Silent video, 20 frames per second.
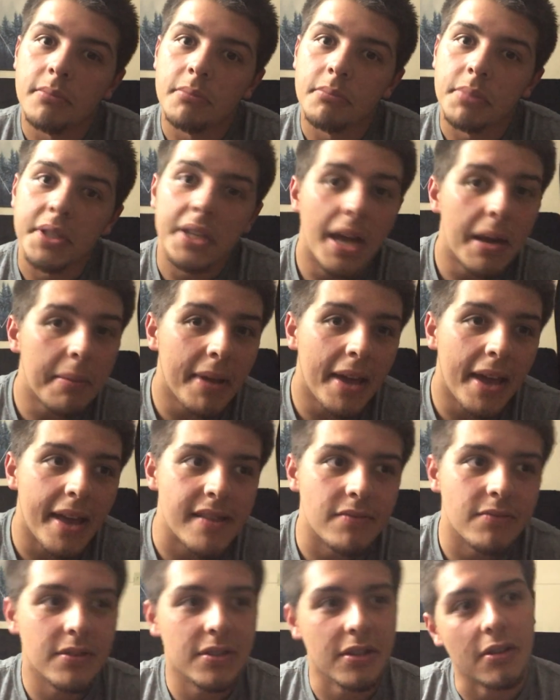but not
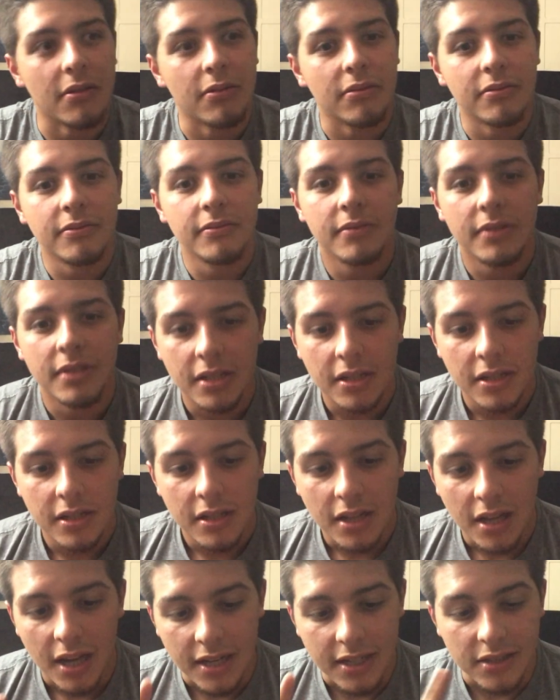bad, so...
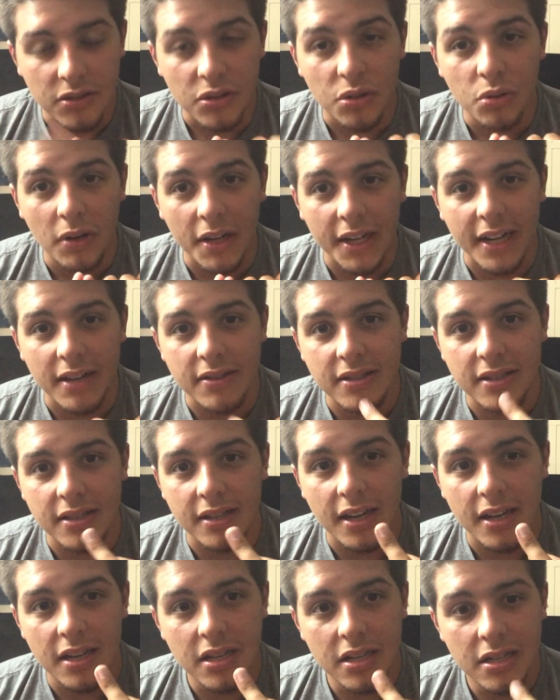I did two workouts
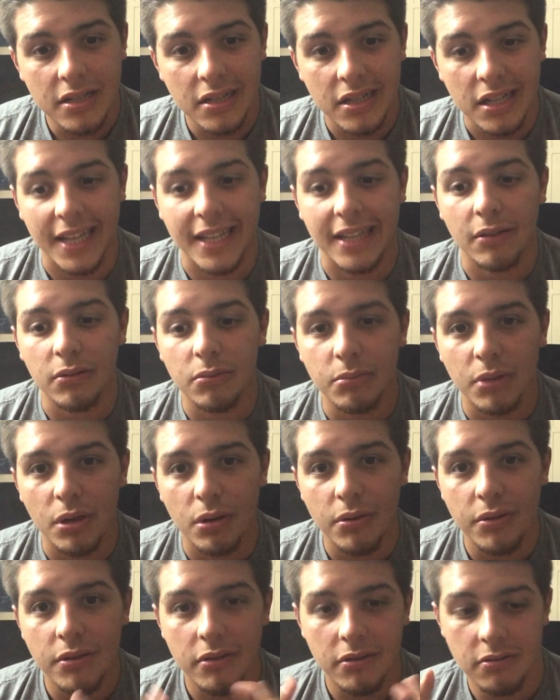today, and I killed them
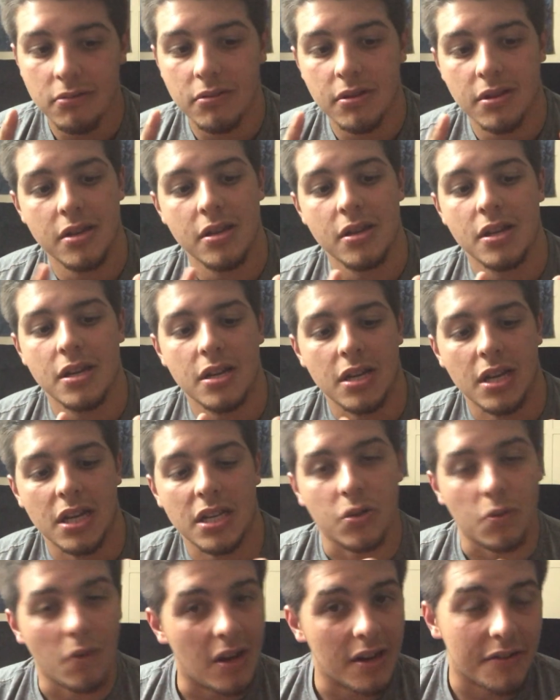both. I
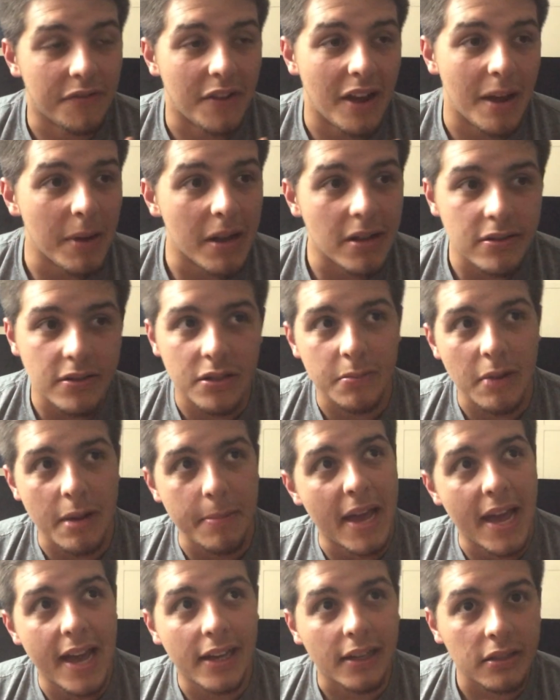squatted 5 pounds under my
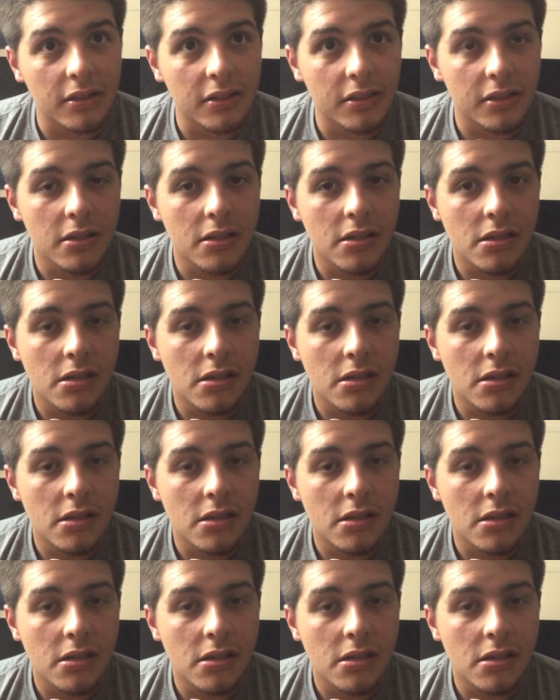max,